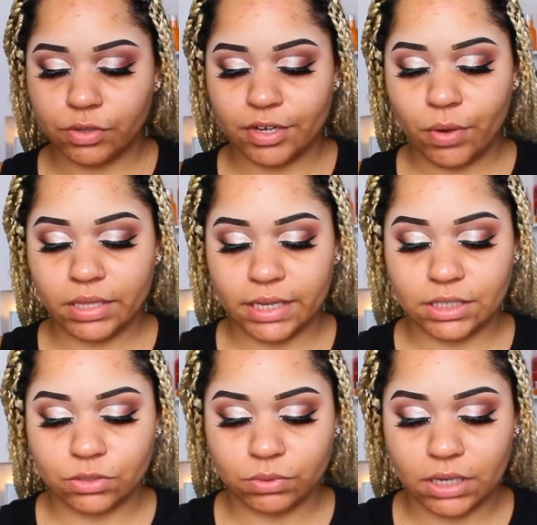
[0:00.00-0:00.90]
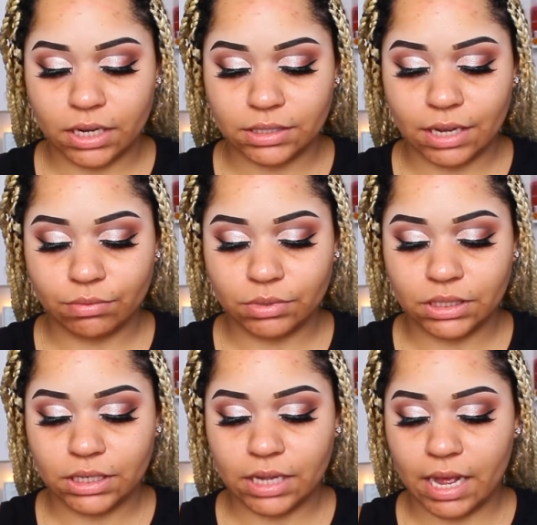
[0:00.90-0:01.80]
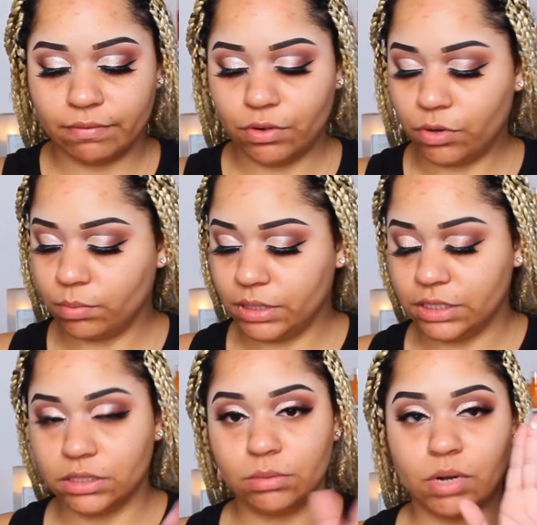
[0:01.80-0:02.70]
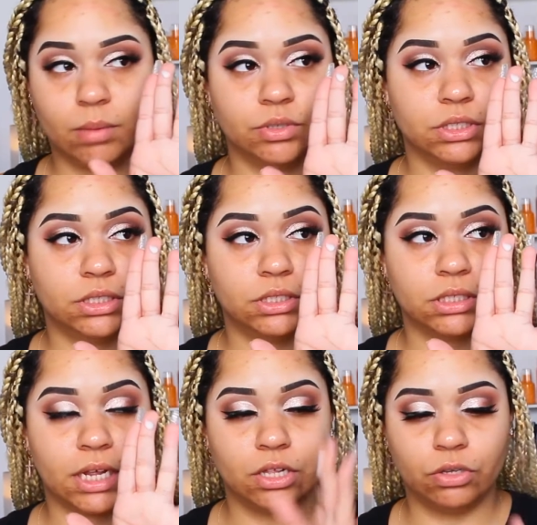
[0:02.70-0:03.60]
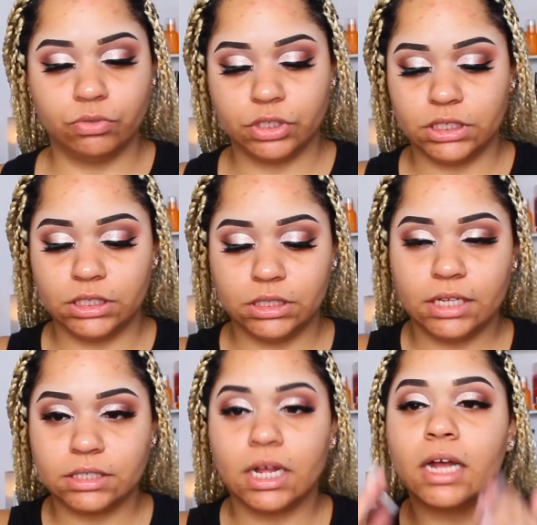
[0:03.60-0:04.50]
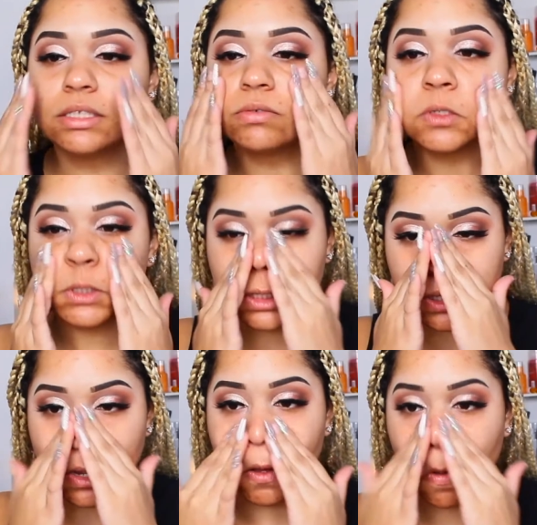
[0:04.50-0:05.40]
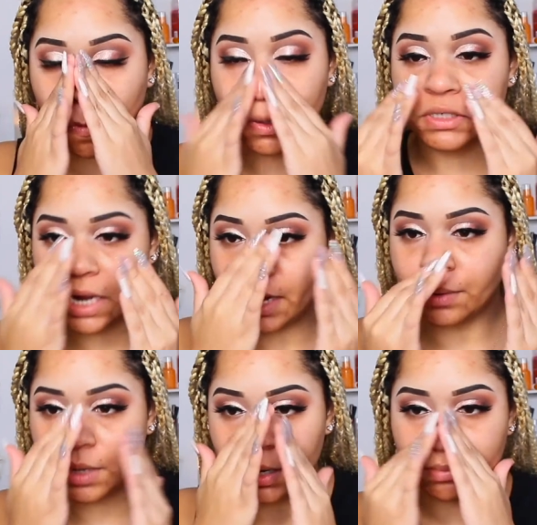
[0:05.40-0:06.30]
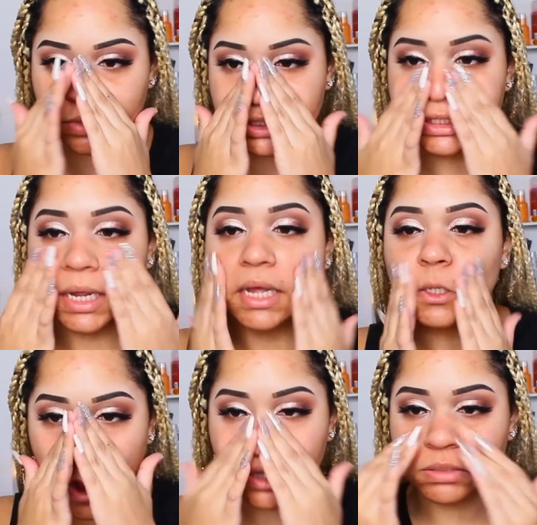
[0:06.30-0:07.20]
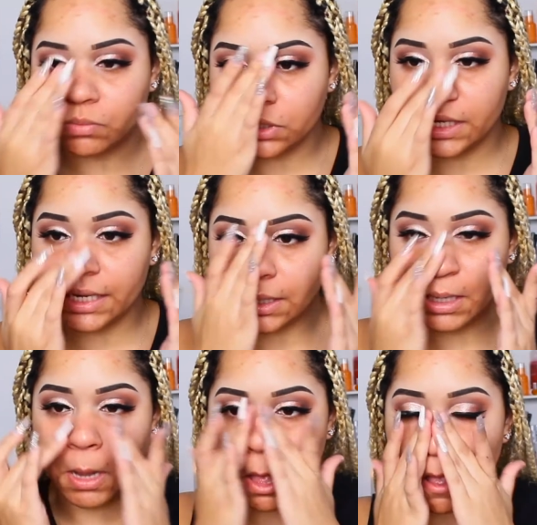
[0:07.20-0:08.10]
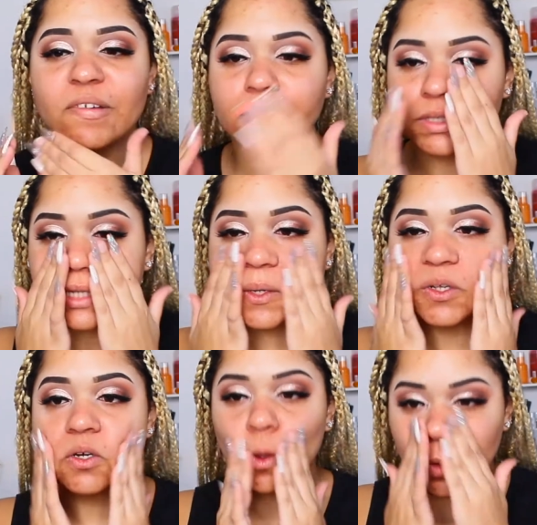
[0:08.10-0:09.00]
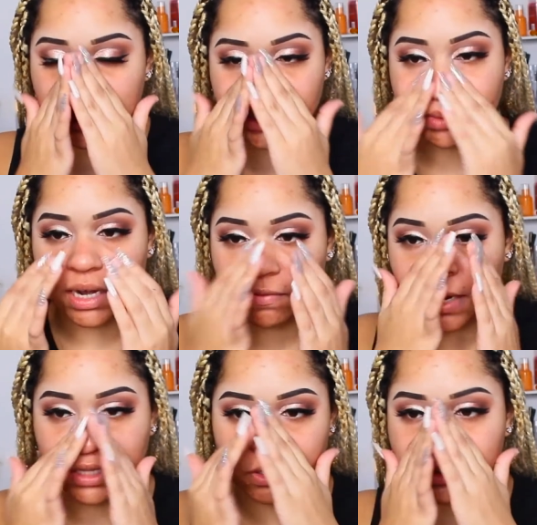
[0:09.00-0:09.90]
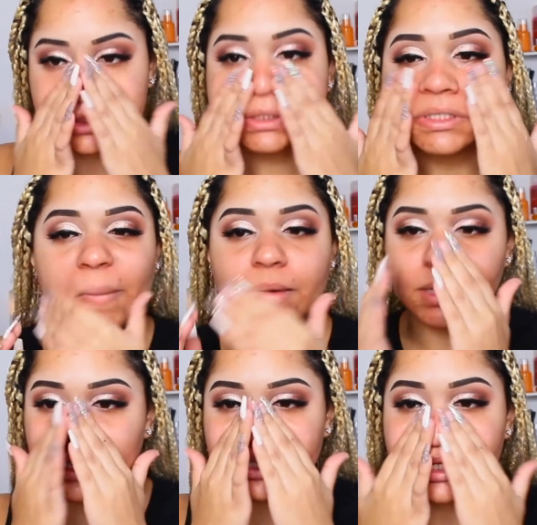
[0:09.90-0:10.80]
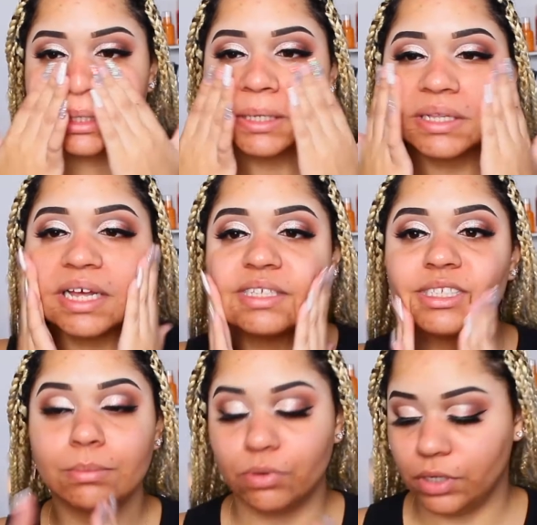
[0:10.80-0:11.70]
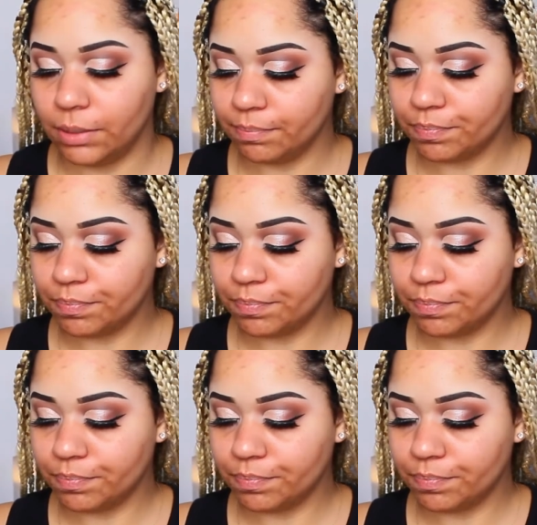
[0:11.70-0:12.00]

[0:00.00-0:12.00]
I know I like this one because I really have no complaints with their primers. It looks like a lotiony. It's not silicone, which I can appreciate. It's more like it feels like, you know, one of those mattifying lotions. It doesn't get like slippery.